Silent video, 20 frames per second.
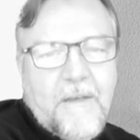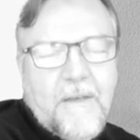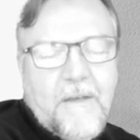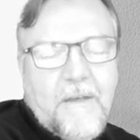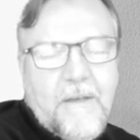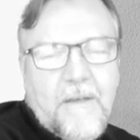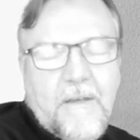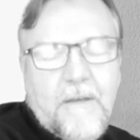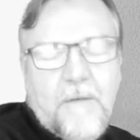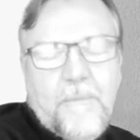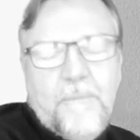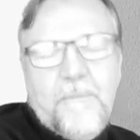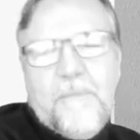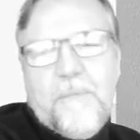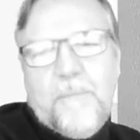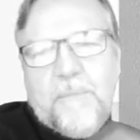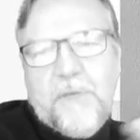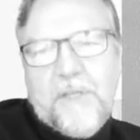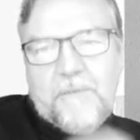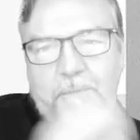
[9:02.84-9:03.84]

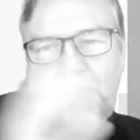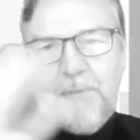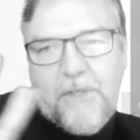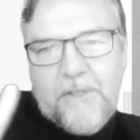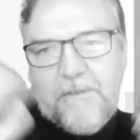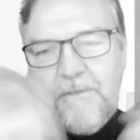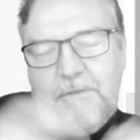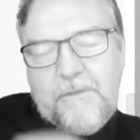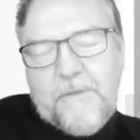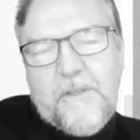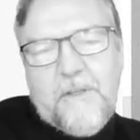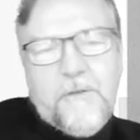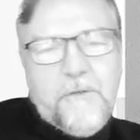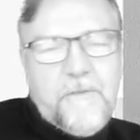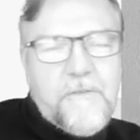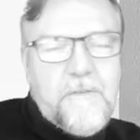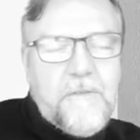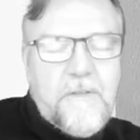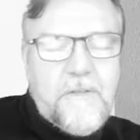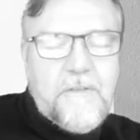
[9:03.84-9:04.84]
But you know,
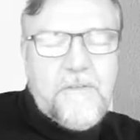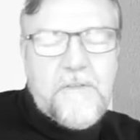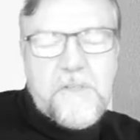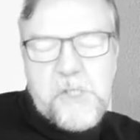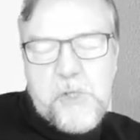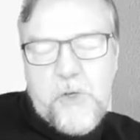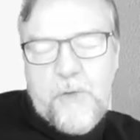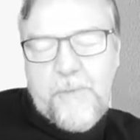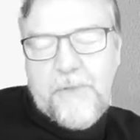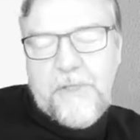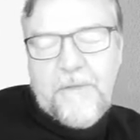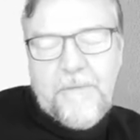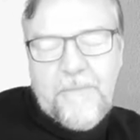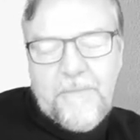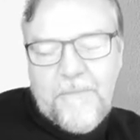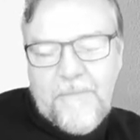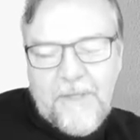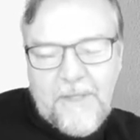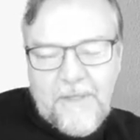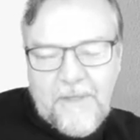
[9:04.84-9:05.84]
so the
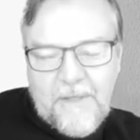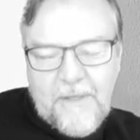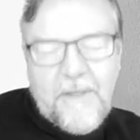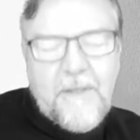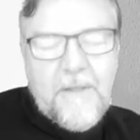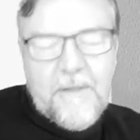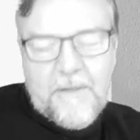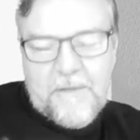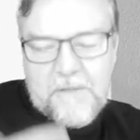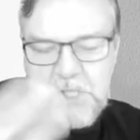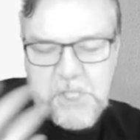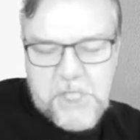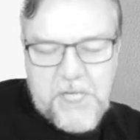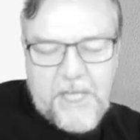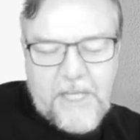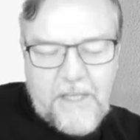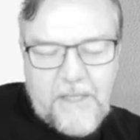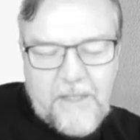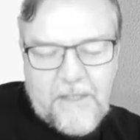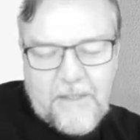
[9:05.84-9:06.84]
Jacobian
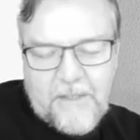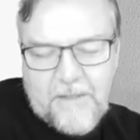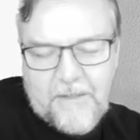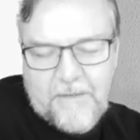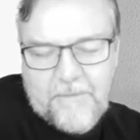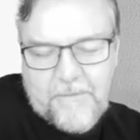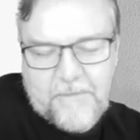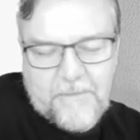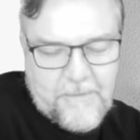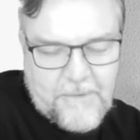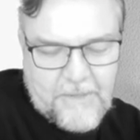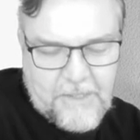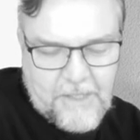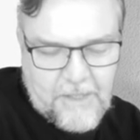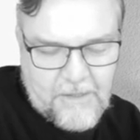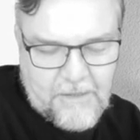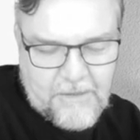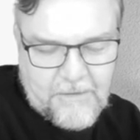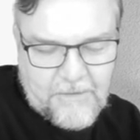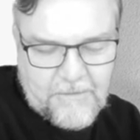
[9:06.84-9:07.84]
J
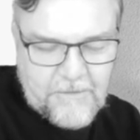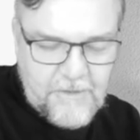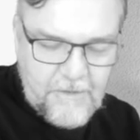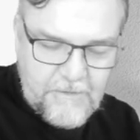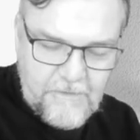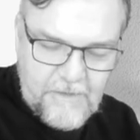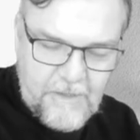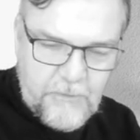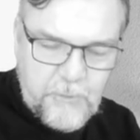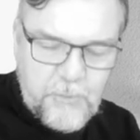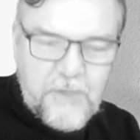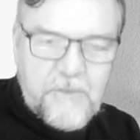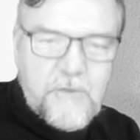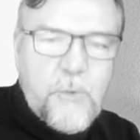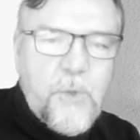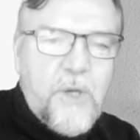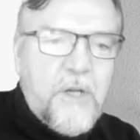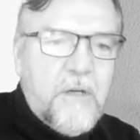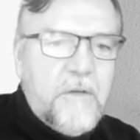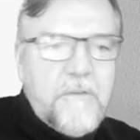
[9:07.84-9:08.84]
doesn't have to be
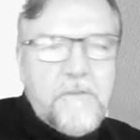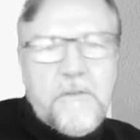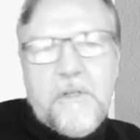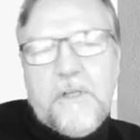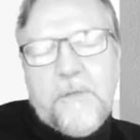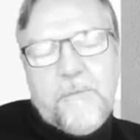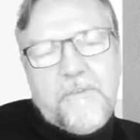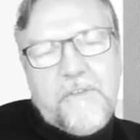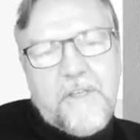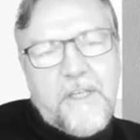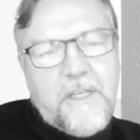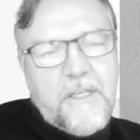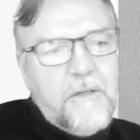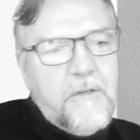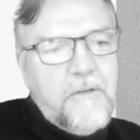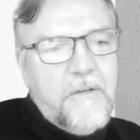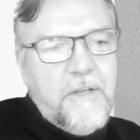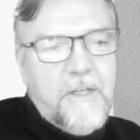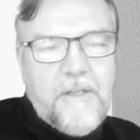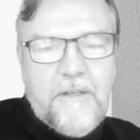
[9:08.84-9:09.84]
squared, is all I'm saying
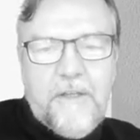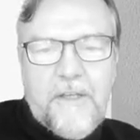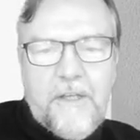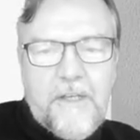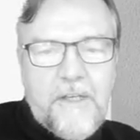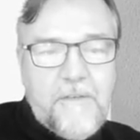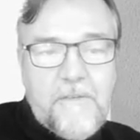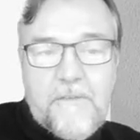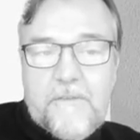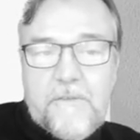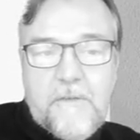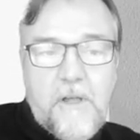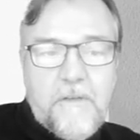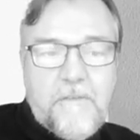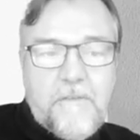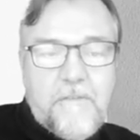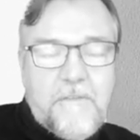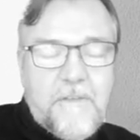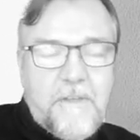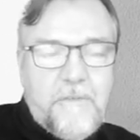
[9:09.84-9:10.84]
here, and it is
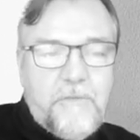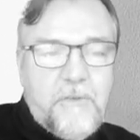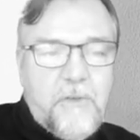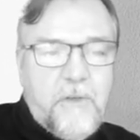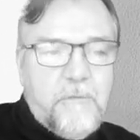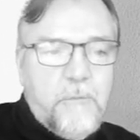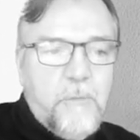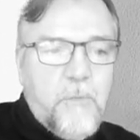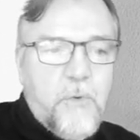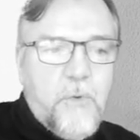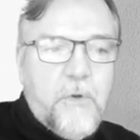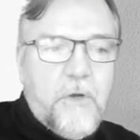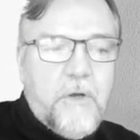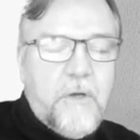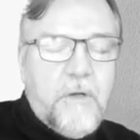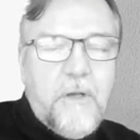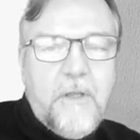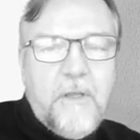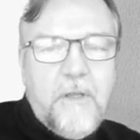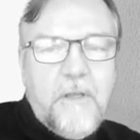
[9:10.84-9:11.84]
not if you have
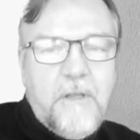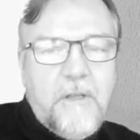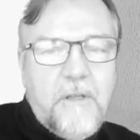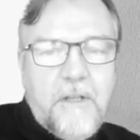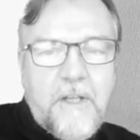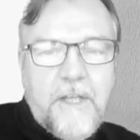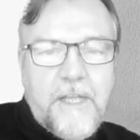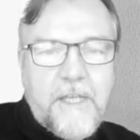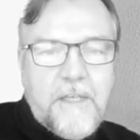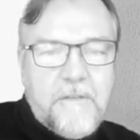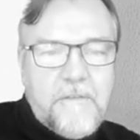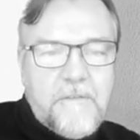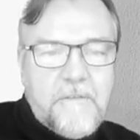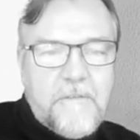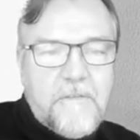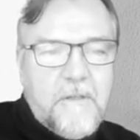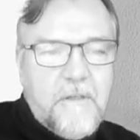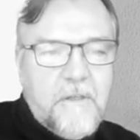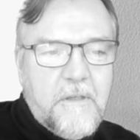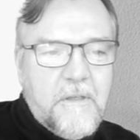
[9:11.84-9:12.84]
more
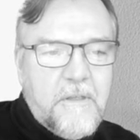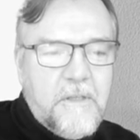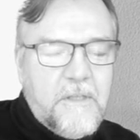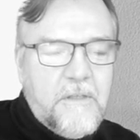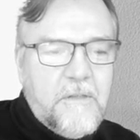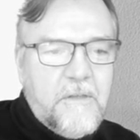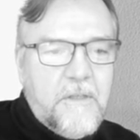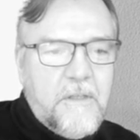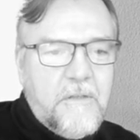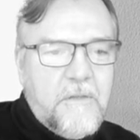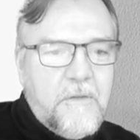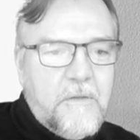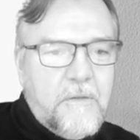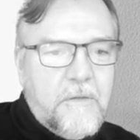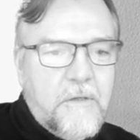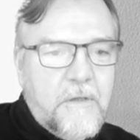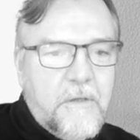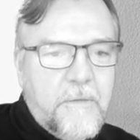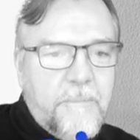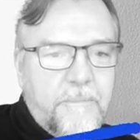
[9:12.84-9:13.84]
links in
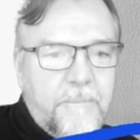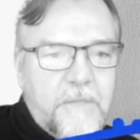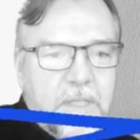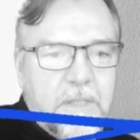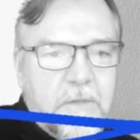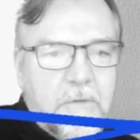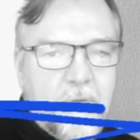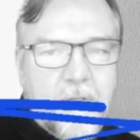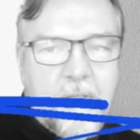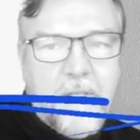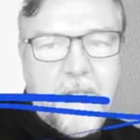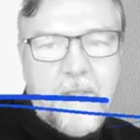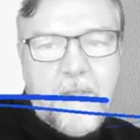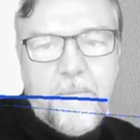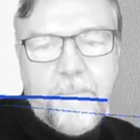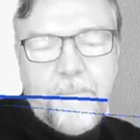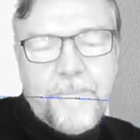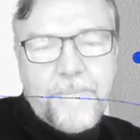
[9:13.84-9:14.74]
your leg.